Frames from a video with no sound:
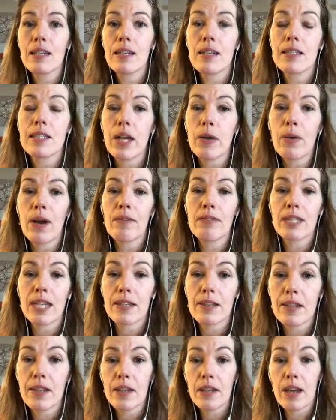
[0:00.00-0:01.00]
so I've
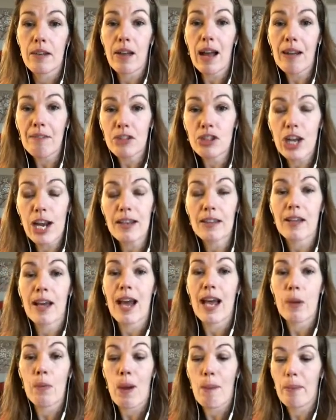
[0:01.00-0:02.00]
said that I have checked that
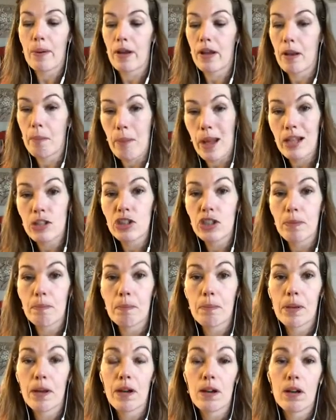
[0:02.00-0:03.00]
Aweber and
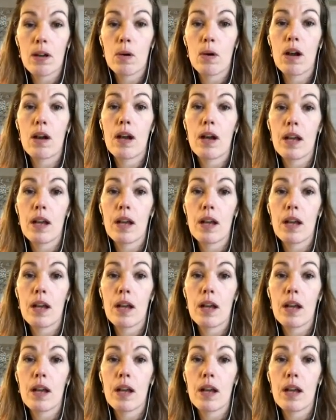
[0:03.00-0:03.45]
MailChimp are